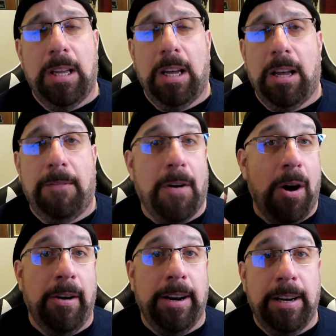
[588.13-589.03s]
a
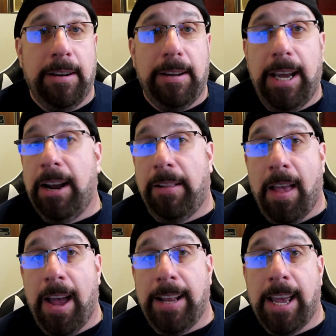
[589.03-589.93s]
foreign
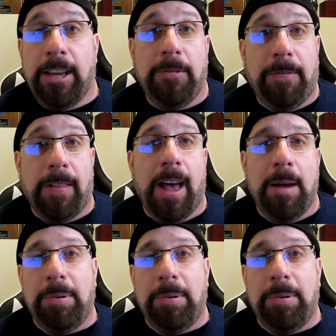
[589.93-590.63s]
airline that you fly.